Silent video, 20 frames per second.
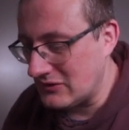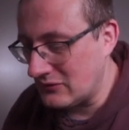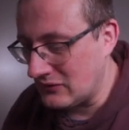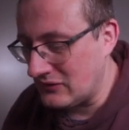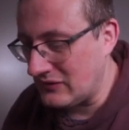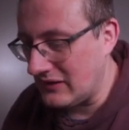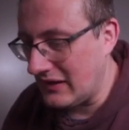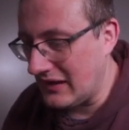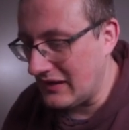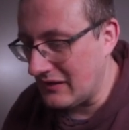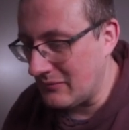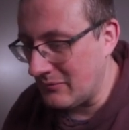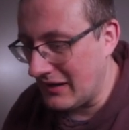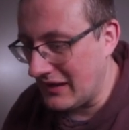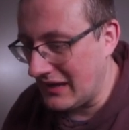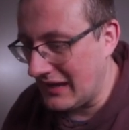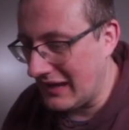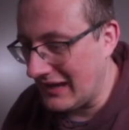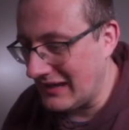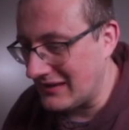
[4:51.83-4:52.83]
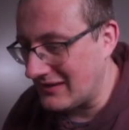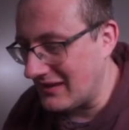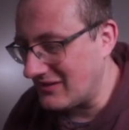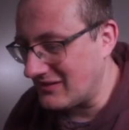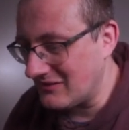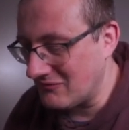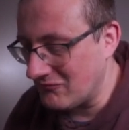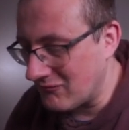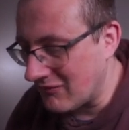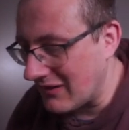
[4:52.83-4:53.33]
you'll see in a minute, it
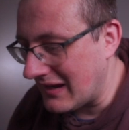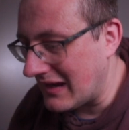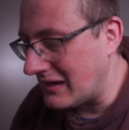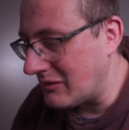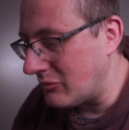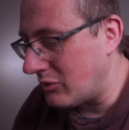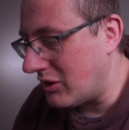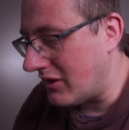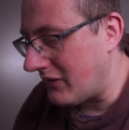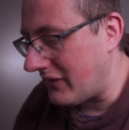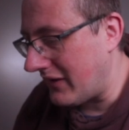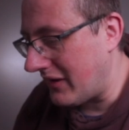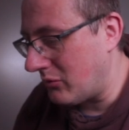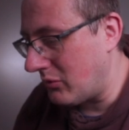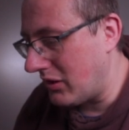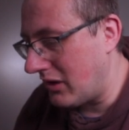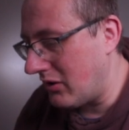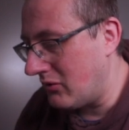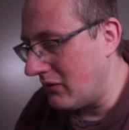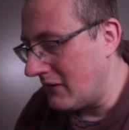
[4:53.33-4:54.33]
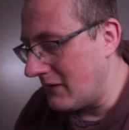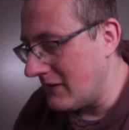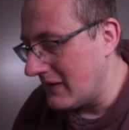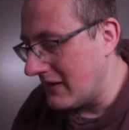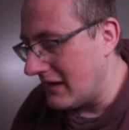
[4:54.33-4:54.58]
doesn't really work that well.